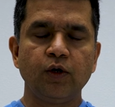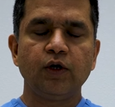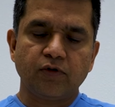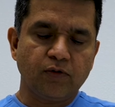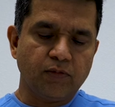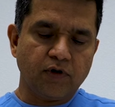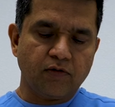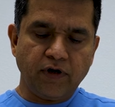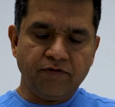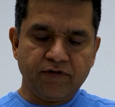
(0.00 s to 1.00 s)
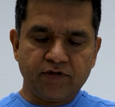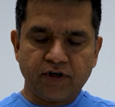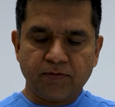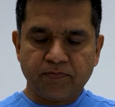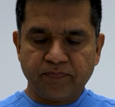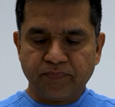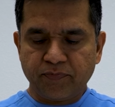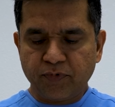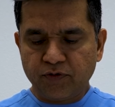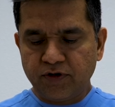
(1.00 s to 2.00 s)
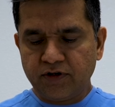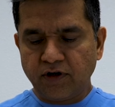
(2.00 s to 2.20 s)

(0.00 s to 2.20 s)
So if it's a procedure